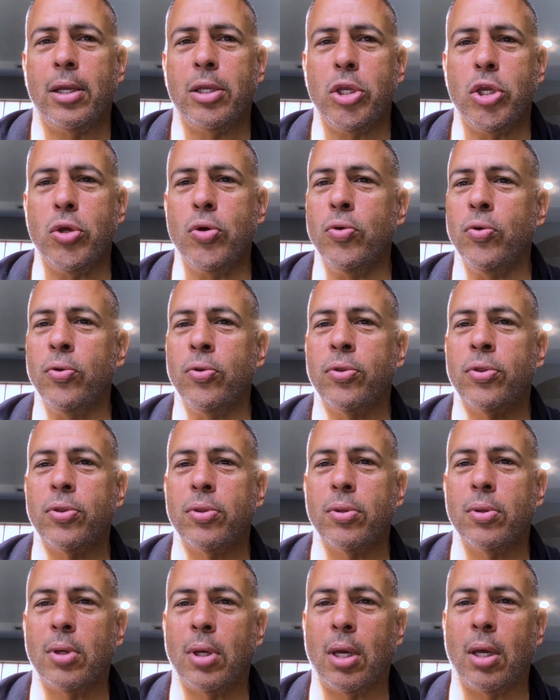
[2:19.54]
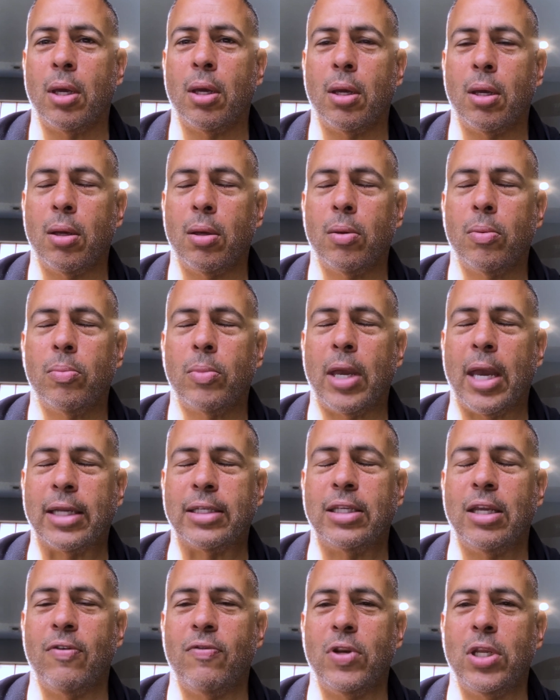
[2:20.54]
youth
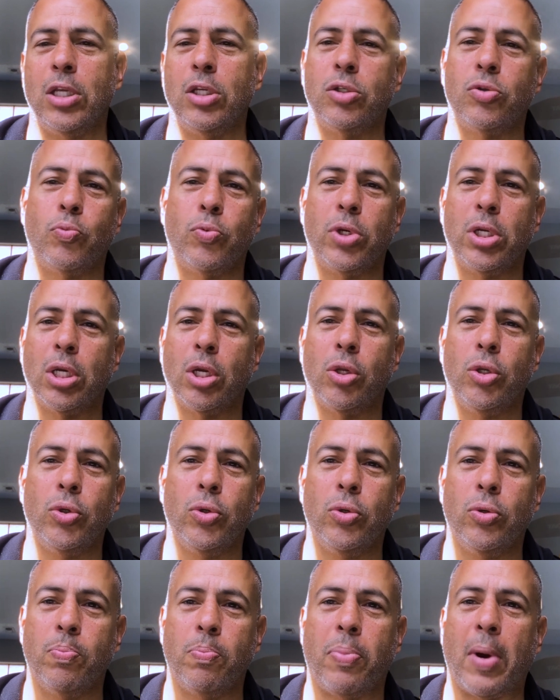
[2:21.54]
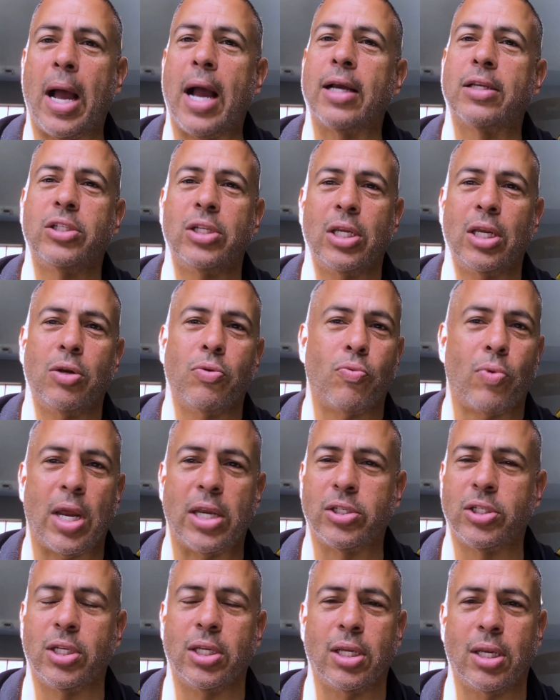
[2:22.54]
activities would include boxing and
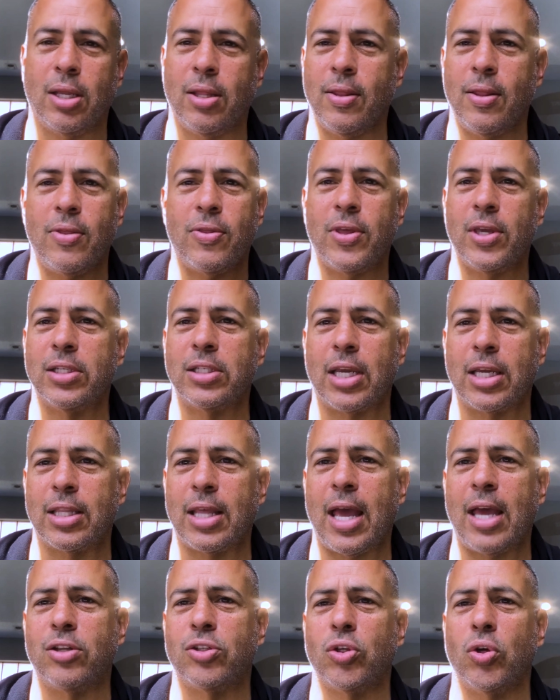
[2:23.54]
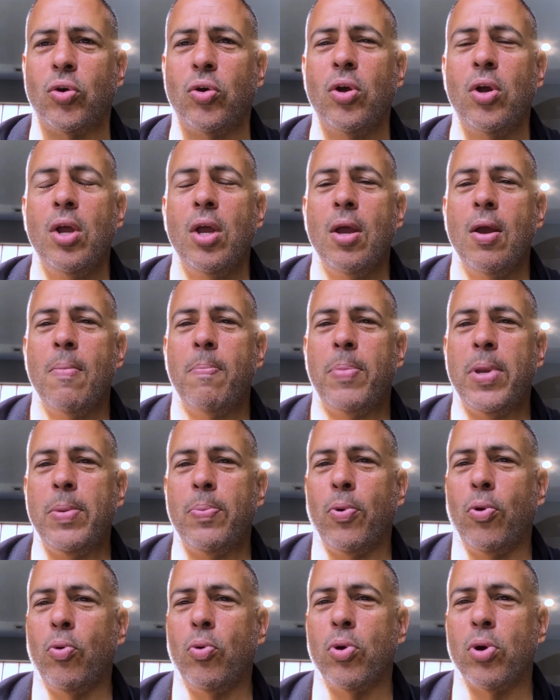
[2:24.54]
wrestling and things like that. So
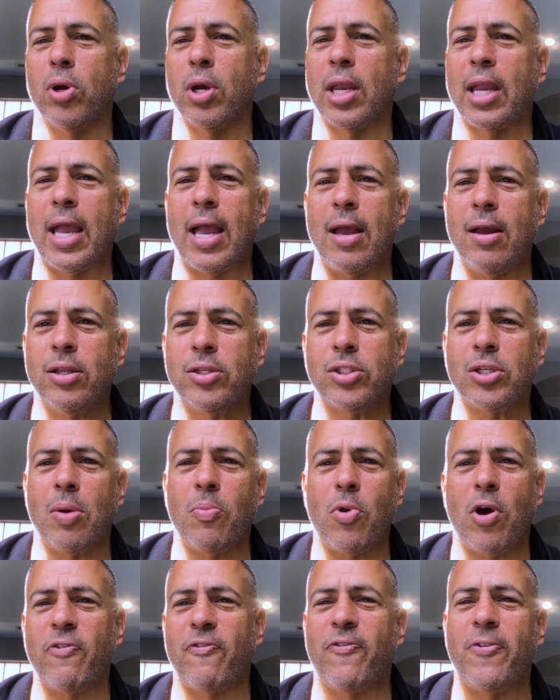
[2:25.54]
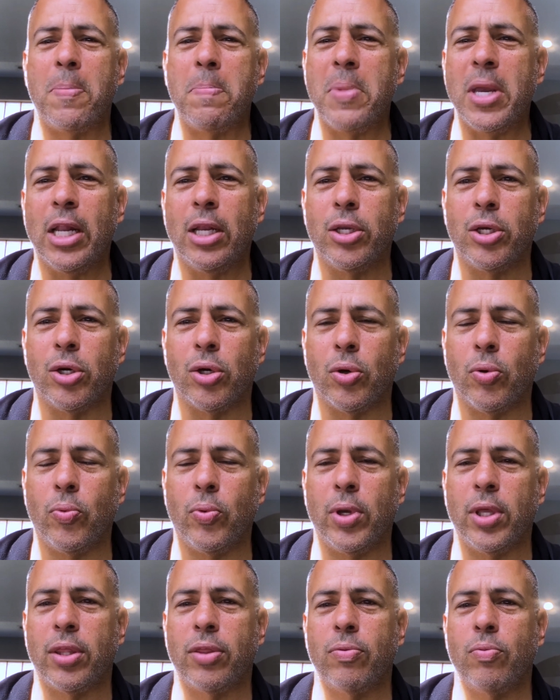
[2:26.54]
people were somewhat familiar
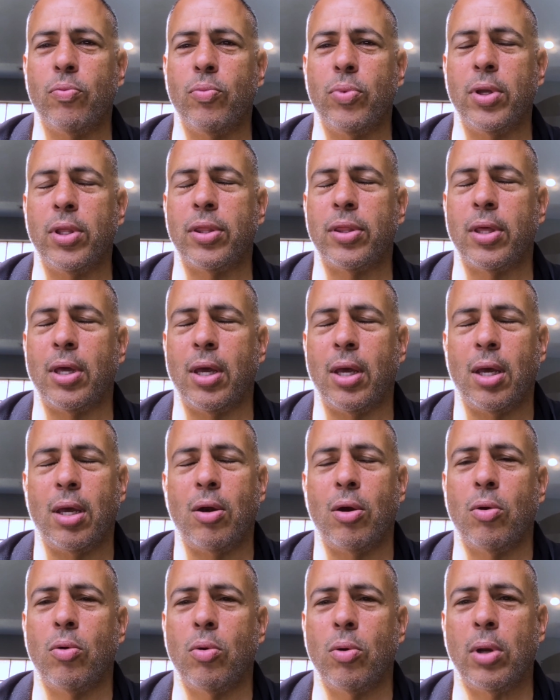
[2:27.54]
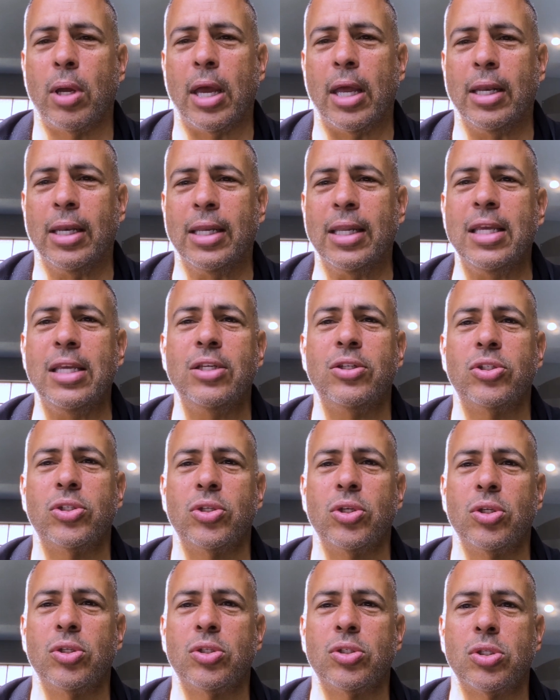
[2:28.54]
with at
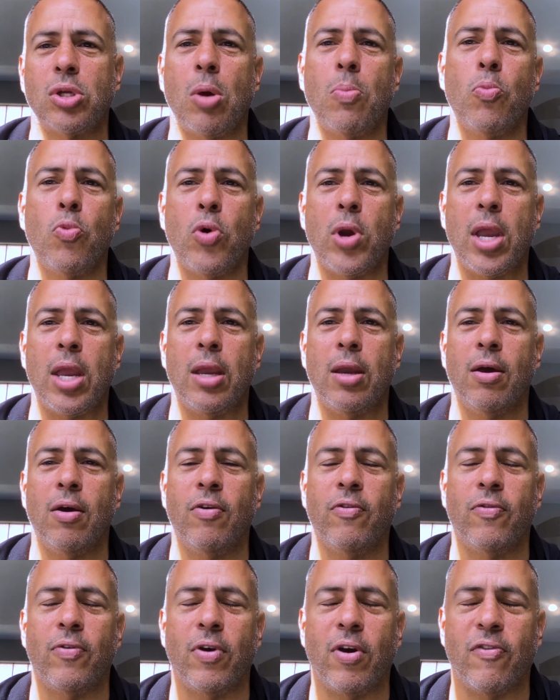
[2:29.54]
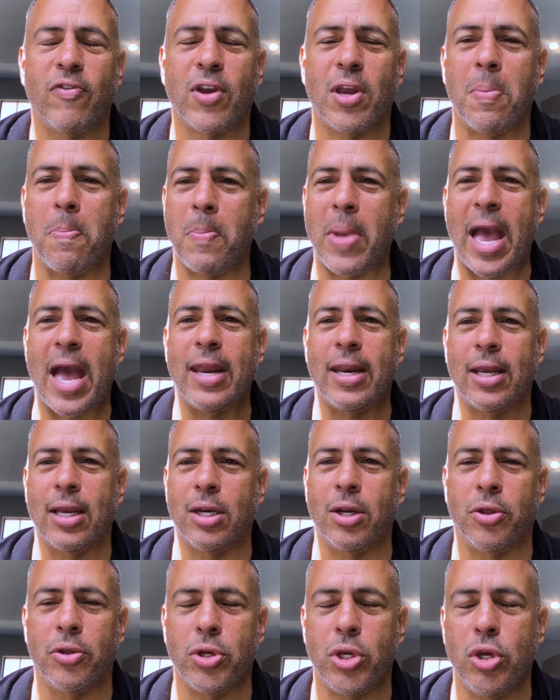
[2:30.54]
least some way of combating
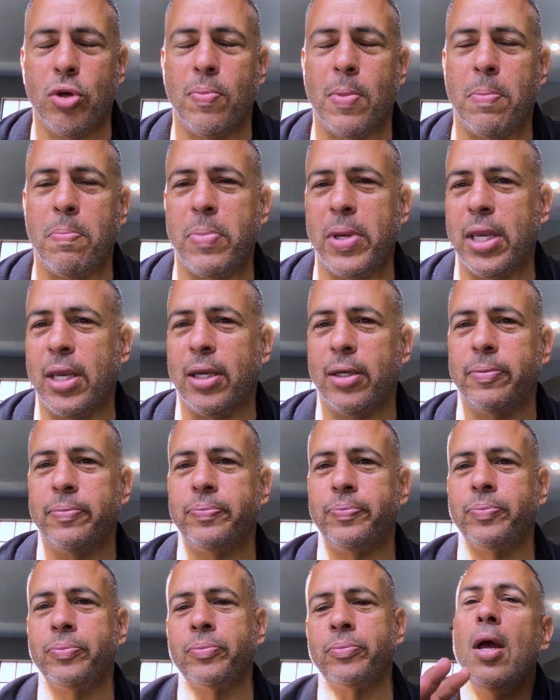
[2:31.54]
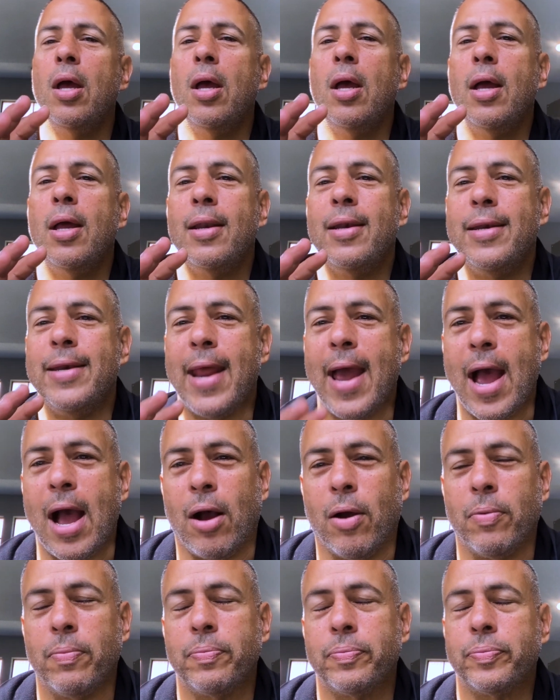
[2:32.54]
another human being.
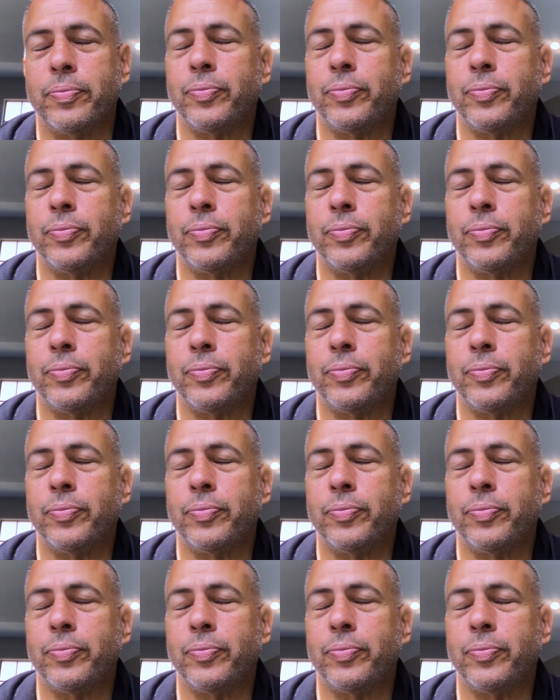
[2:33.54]
Now,